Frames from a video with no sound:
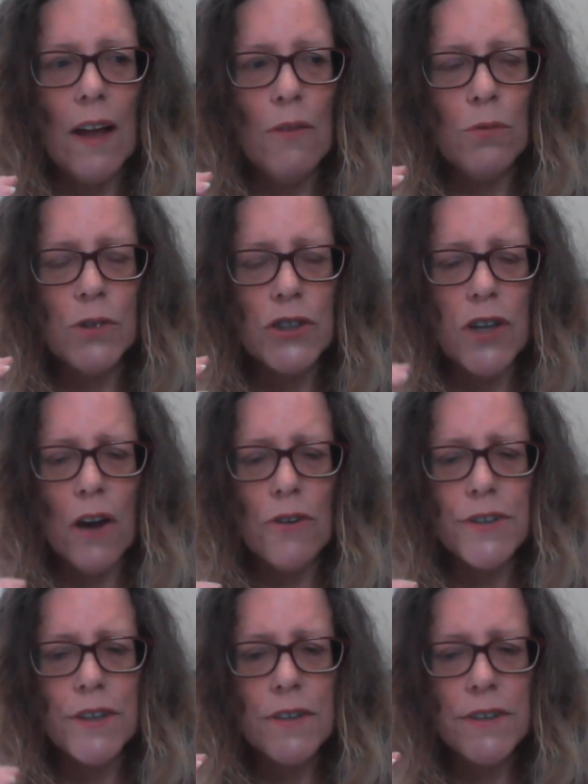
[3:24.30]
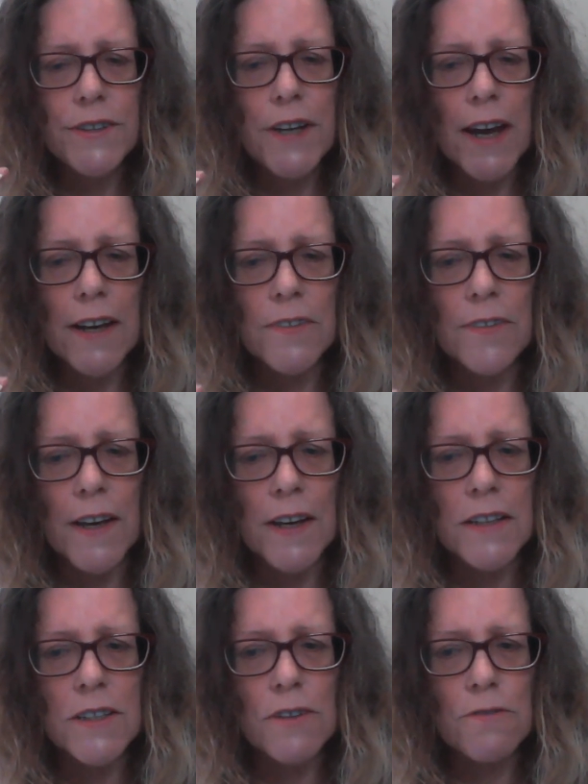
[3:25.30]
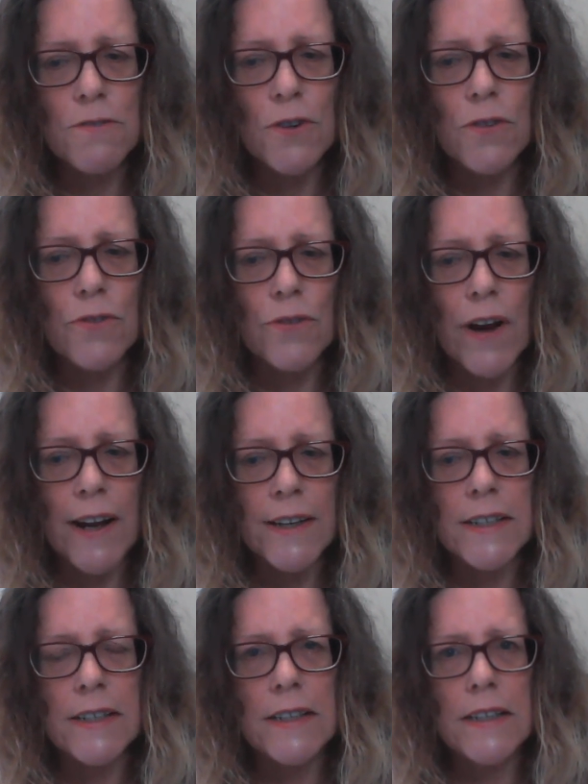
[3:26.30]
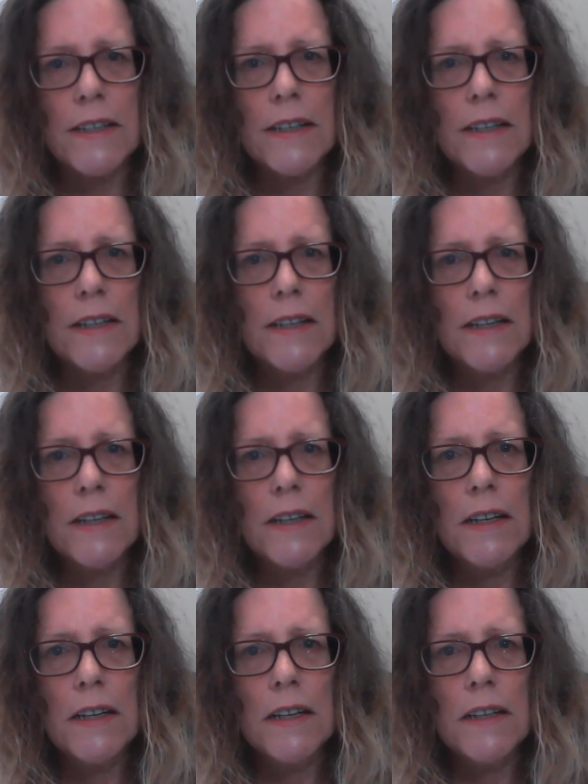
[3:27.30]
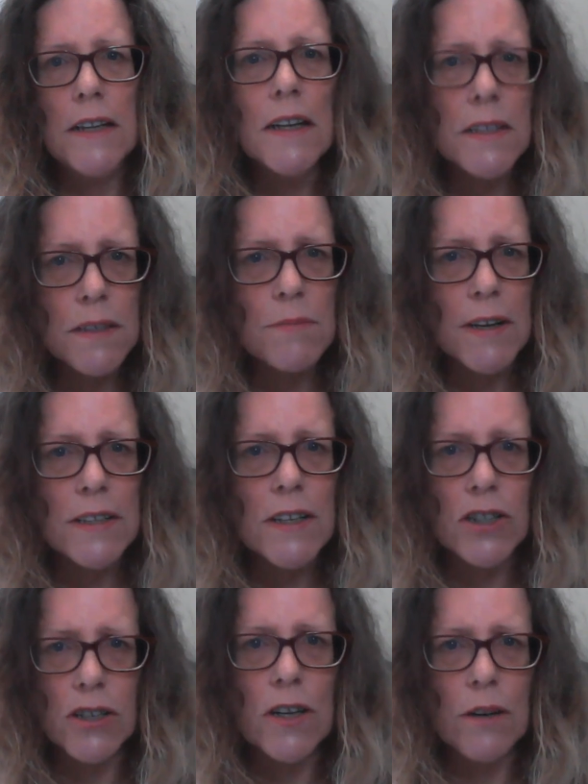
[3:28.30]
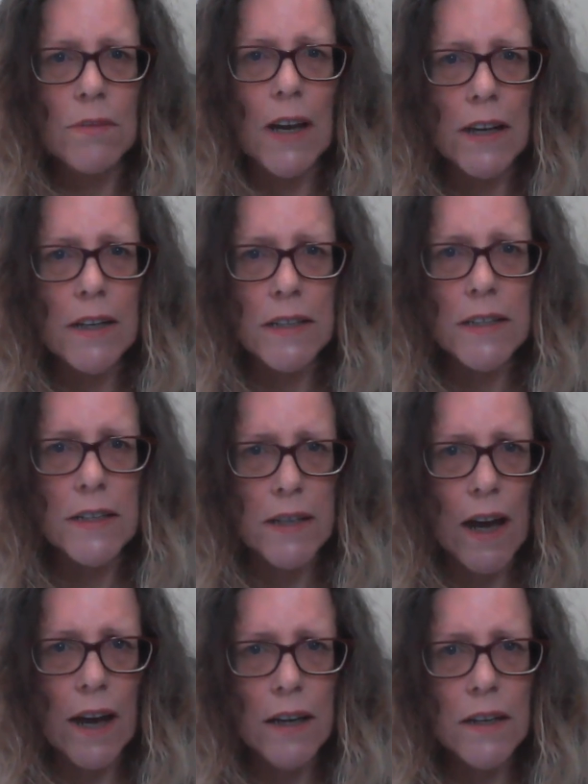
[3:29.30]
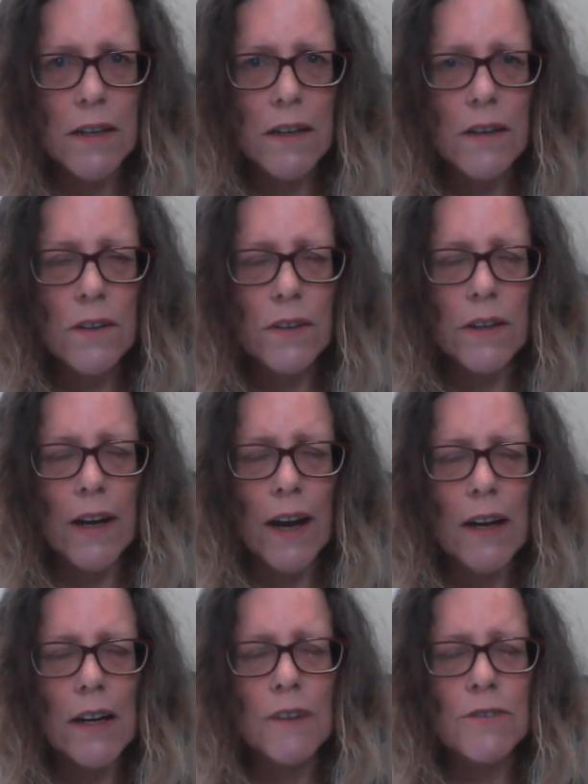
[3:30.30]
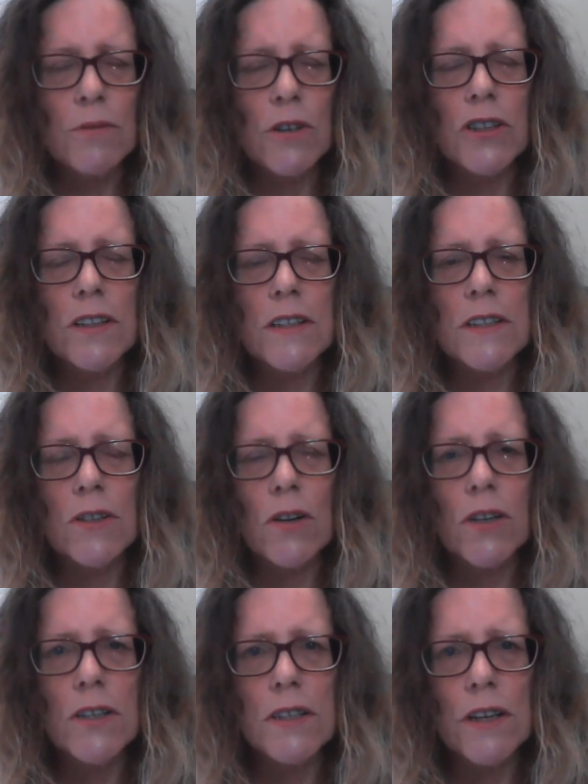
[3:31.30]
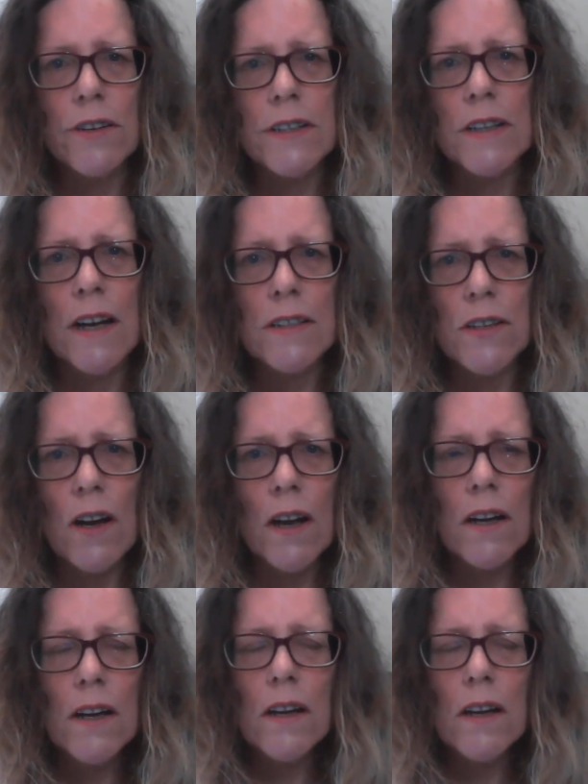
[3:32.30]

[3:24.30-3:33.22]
Well, don't take things for granted. That's the message that I'm getting today, okay, after watching this docuseries last night.